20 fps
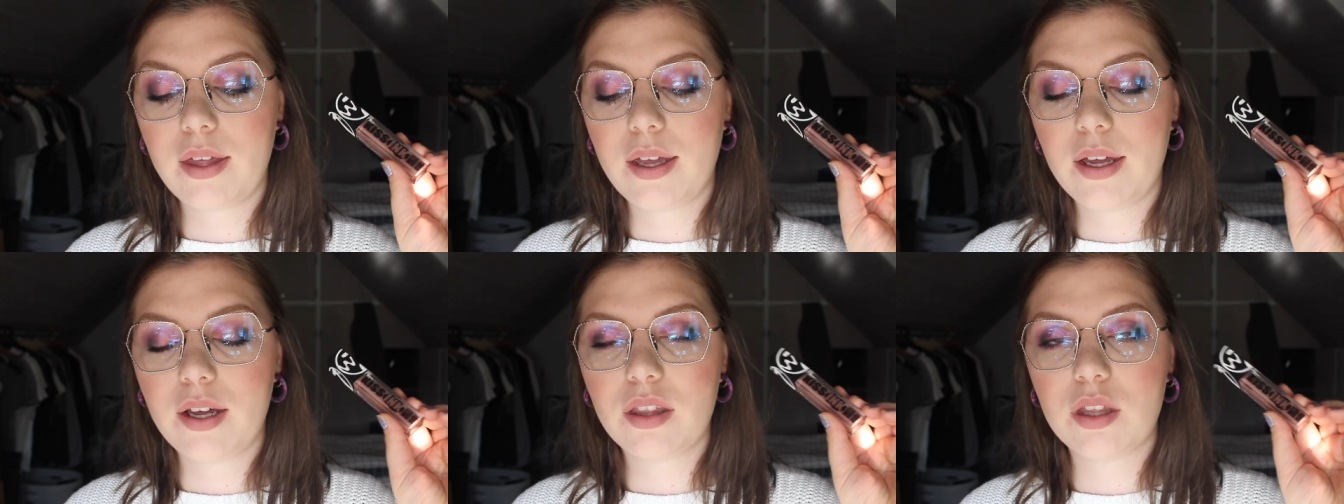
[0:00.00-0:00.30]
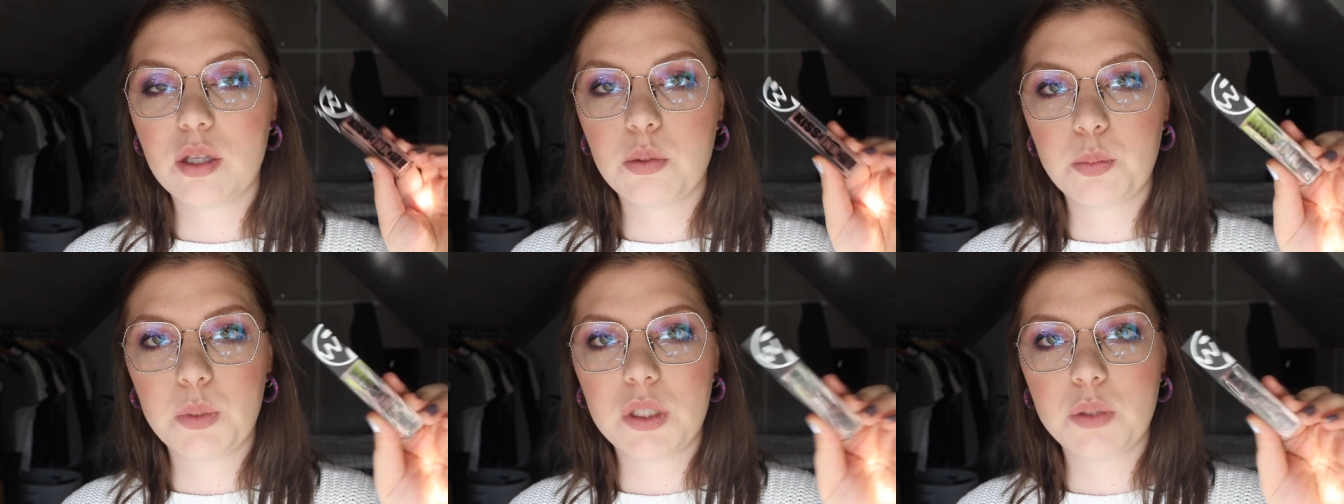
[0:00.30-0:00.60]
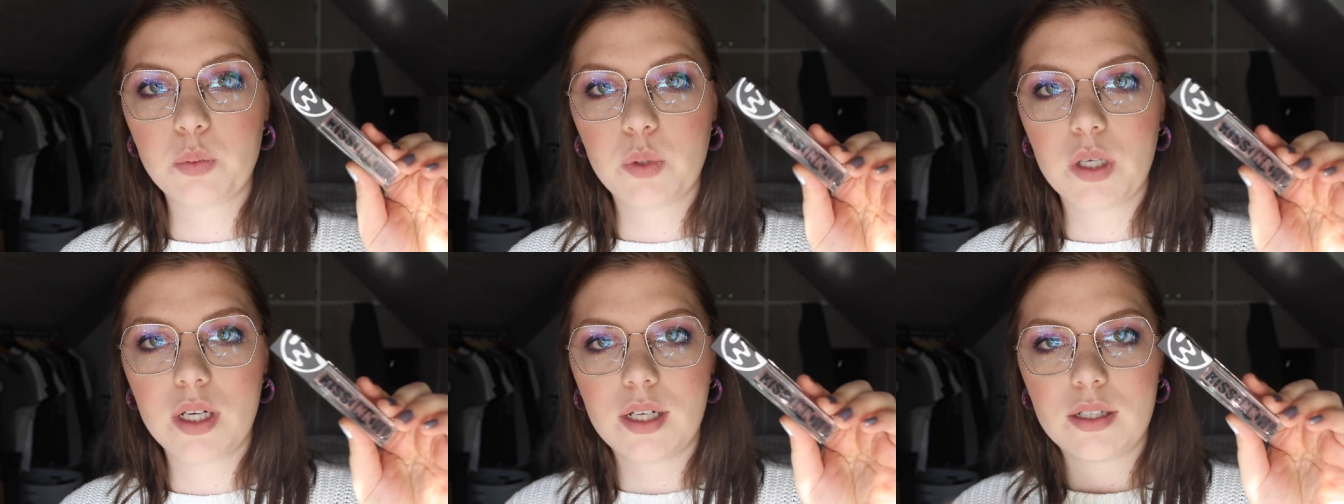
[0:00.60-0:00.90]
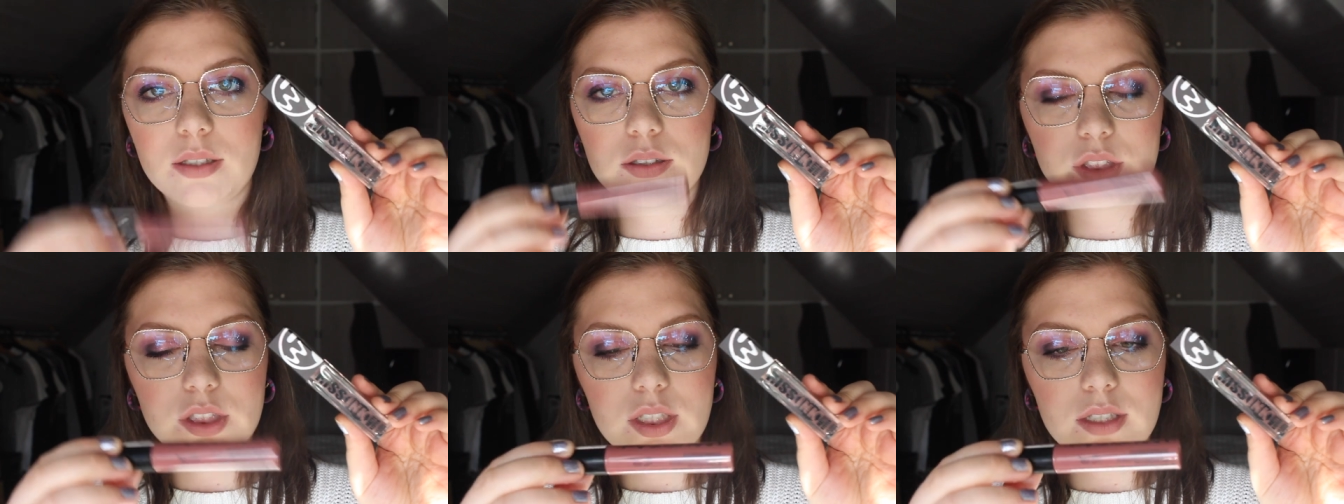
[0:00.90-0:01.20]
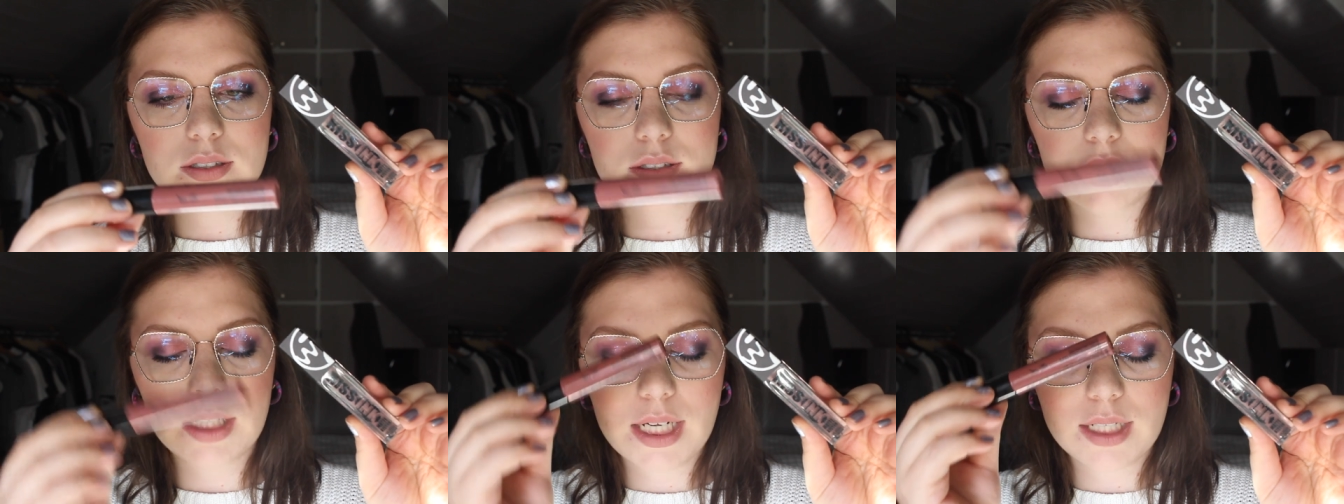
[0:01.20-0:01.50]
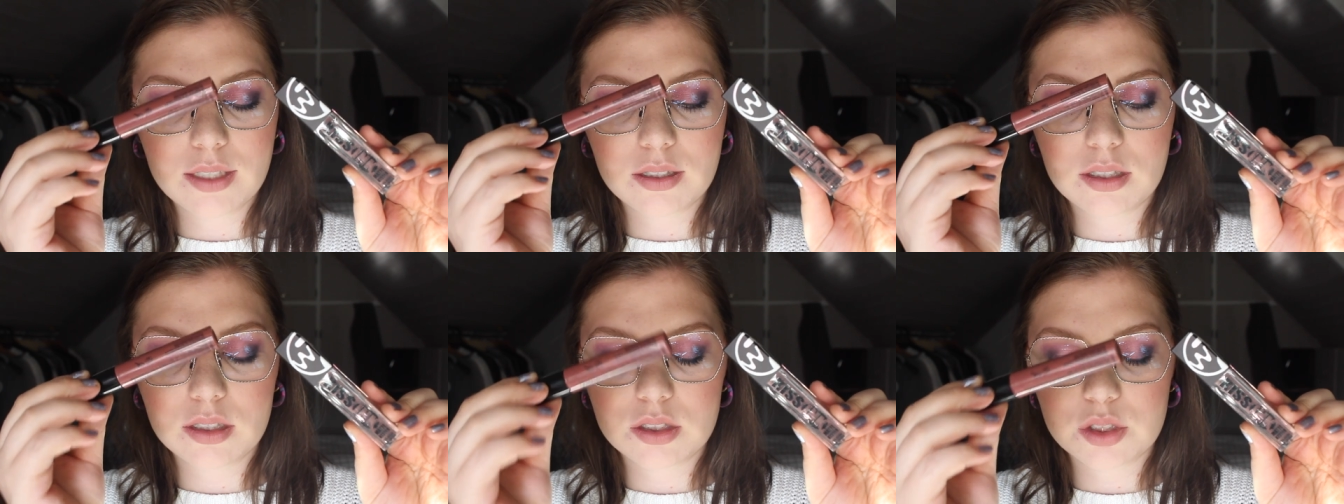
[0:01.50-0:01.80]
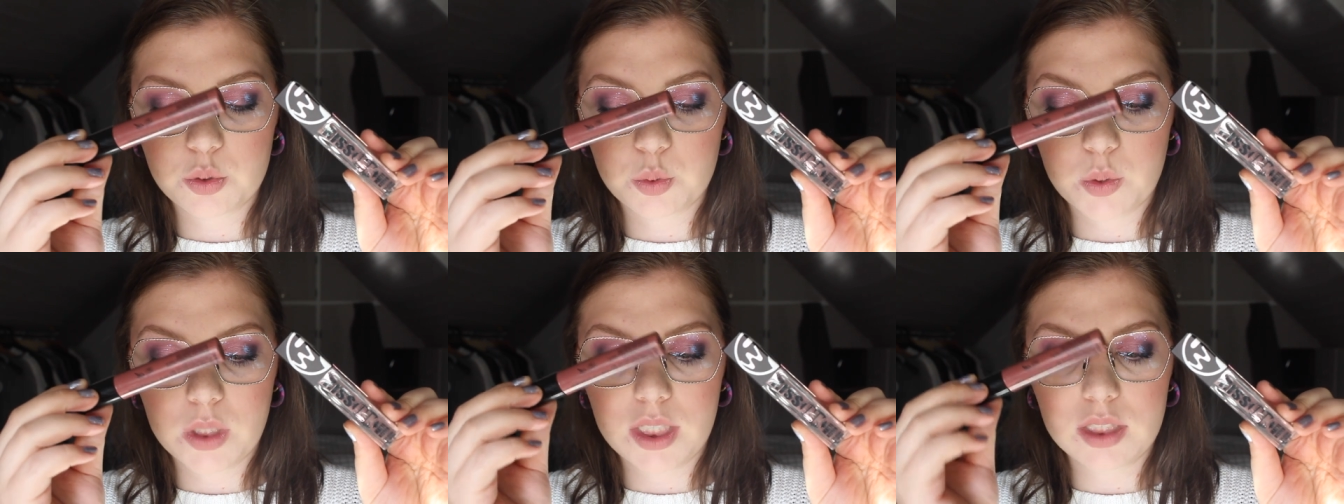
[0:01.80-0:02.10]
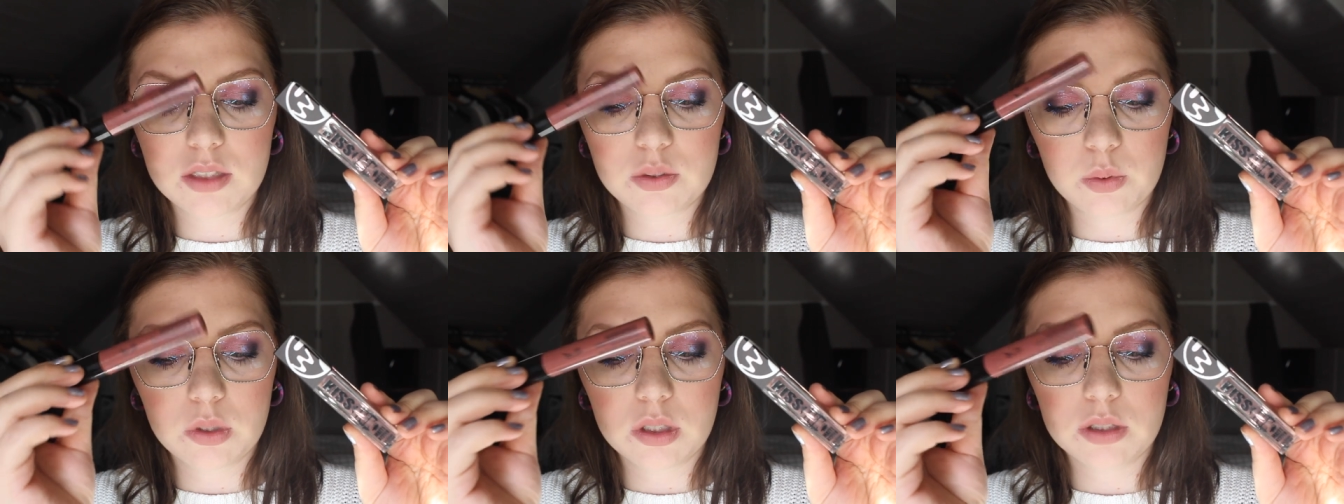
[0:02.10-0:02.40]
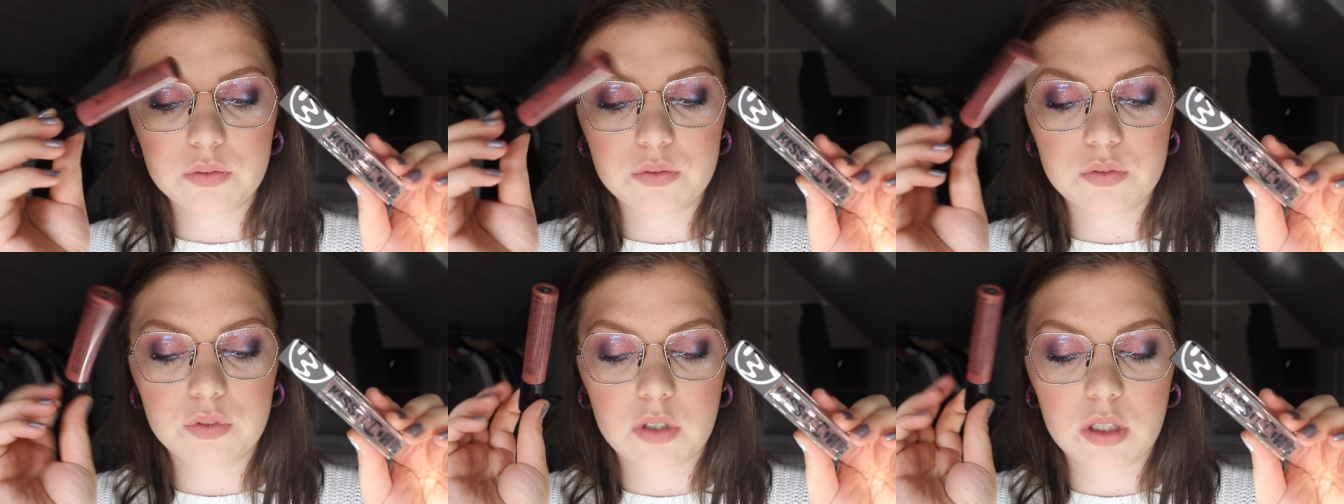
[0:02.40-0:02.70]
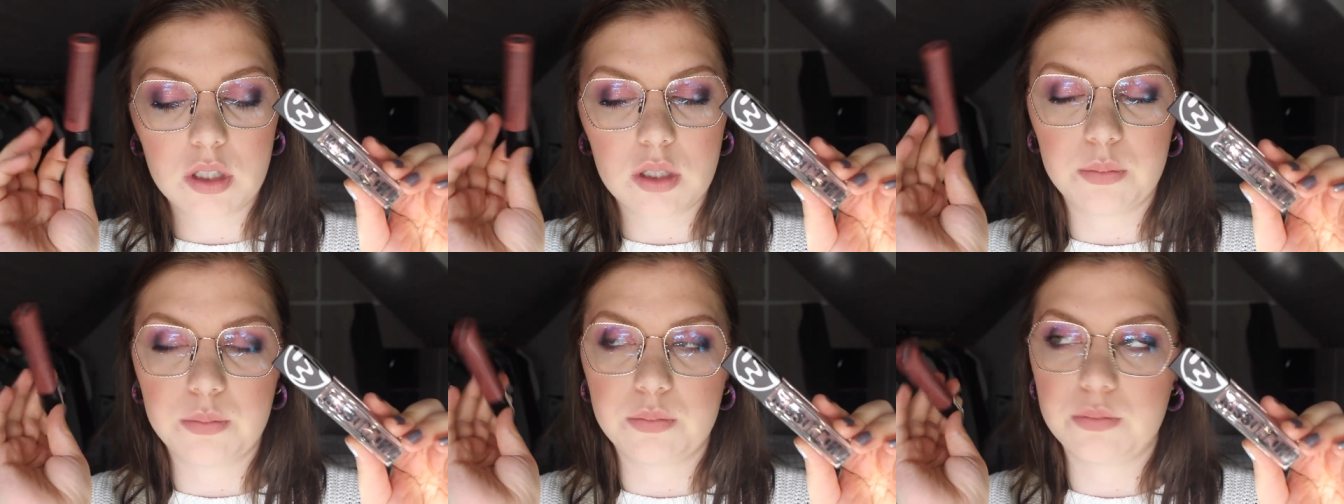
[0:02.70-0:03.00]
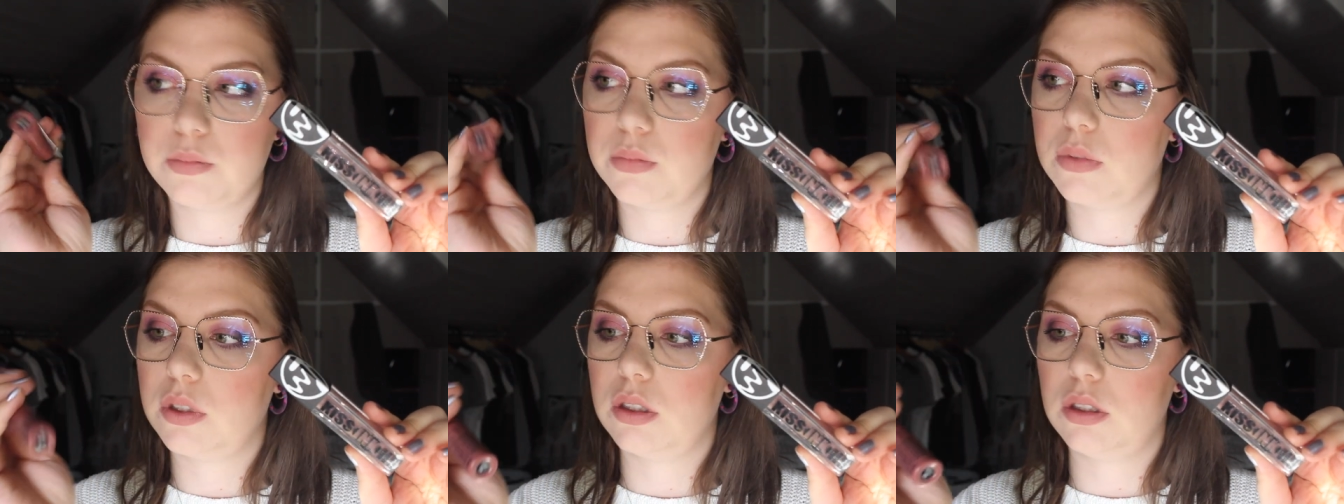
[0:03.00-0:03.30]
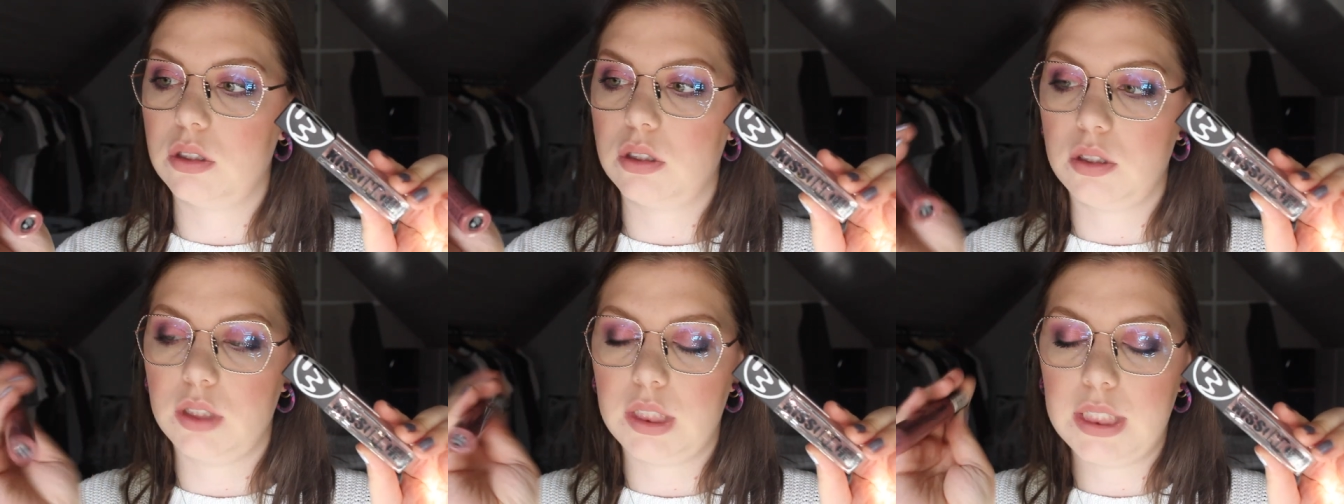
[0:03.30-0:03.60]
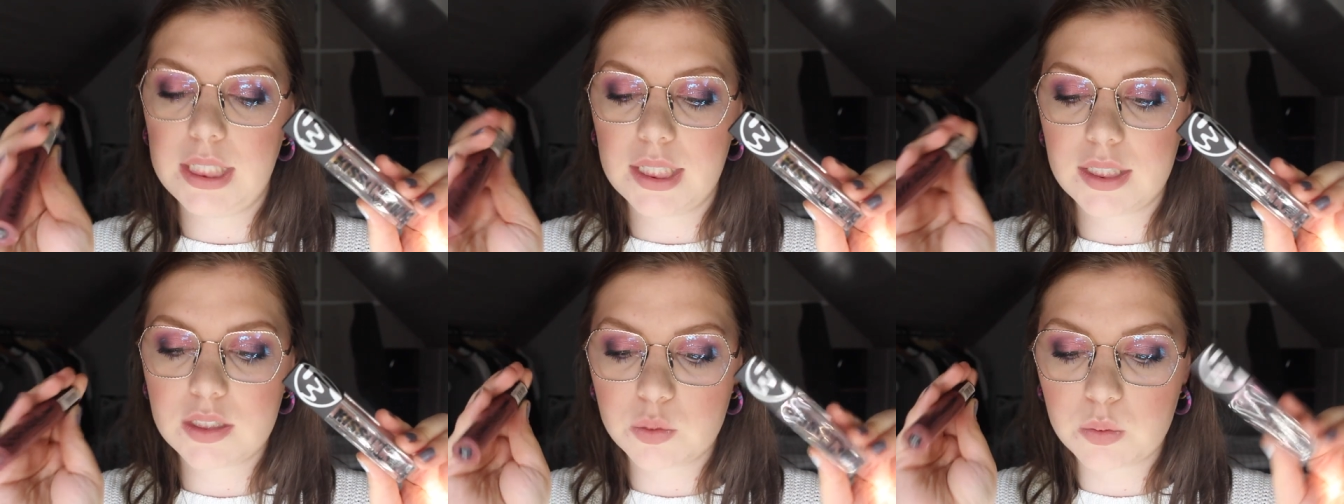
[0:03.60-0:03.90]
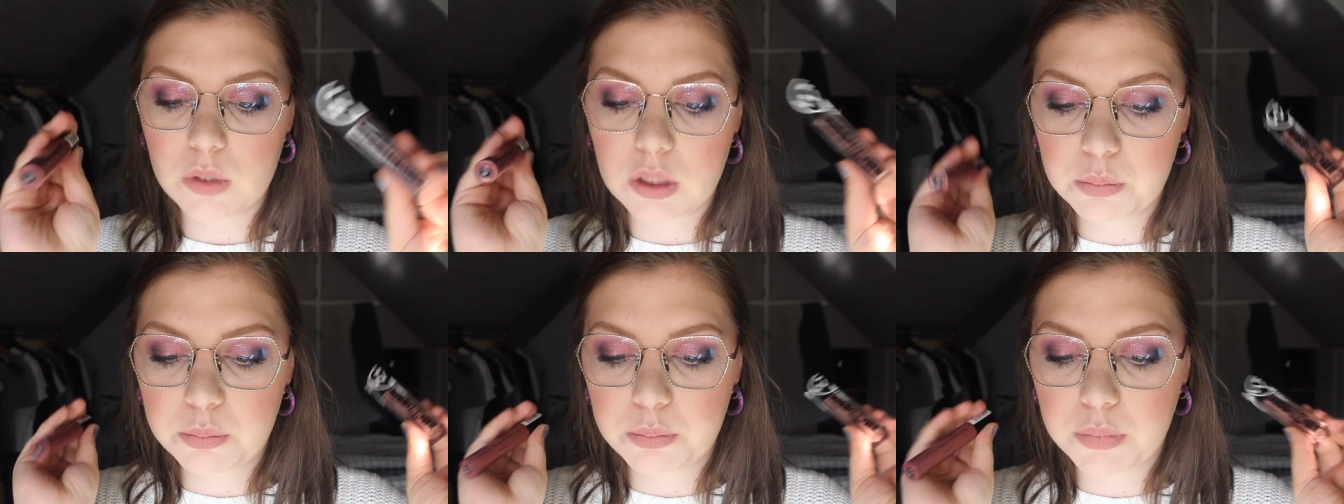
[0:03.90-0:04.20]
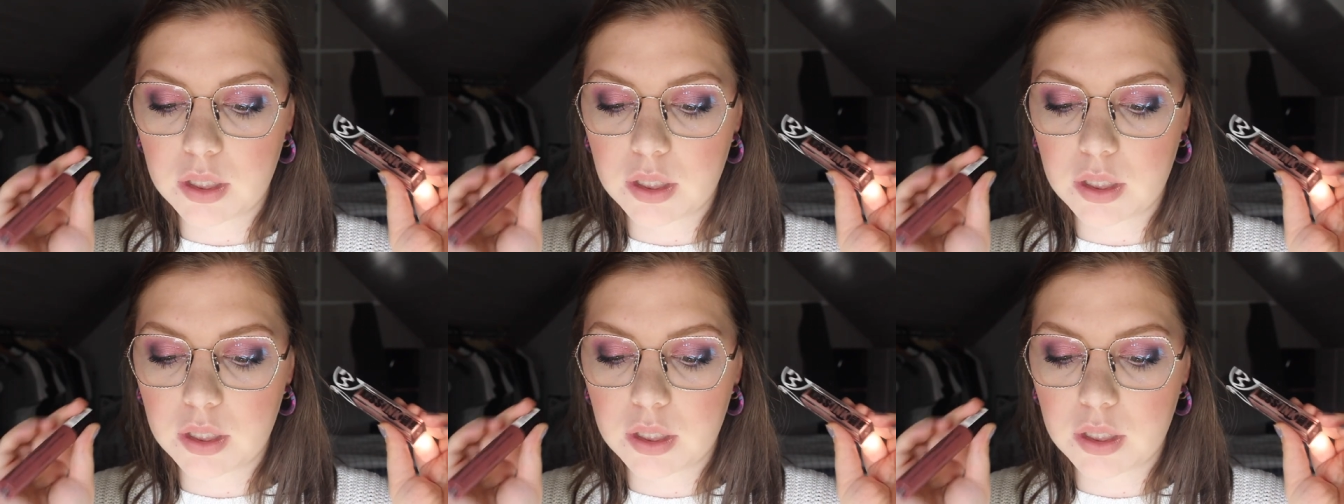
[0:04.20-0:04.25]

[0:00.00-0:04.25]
They are the midway, just like the suede one from uh, NYX one,